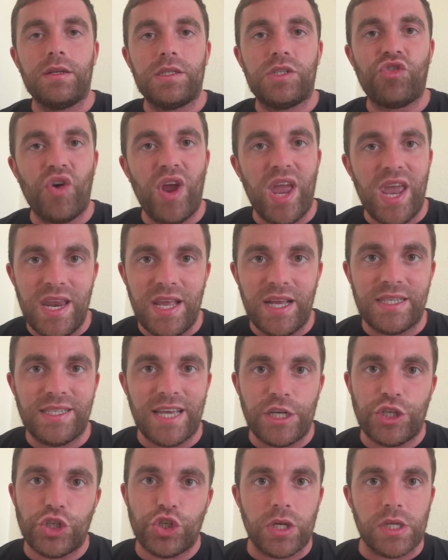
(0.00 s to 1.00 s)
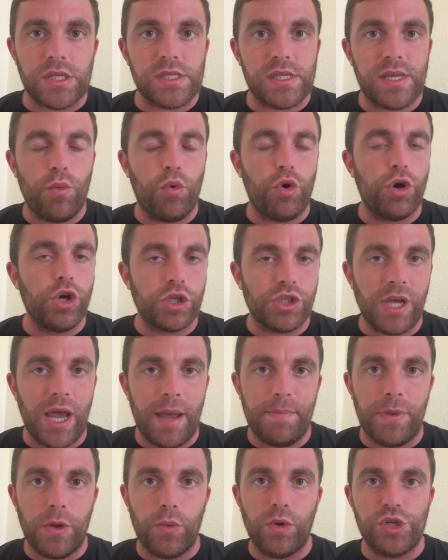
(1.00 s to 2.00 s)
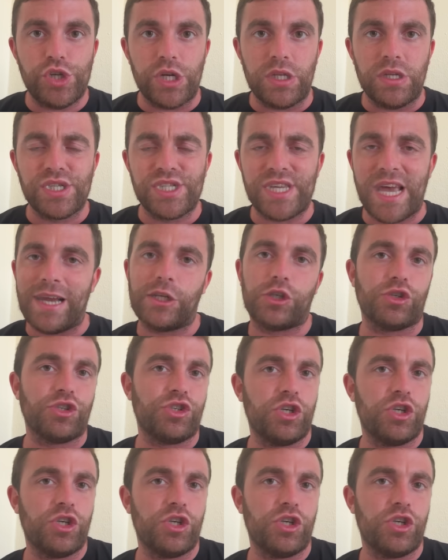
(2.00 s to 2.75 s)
training sessions, they were not happy with Jadon Sancho.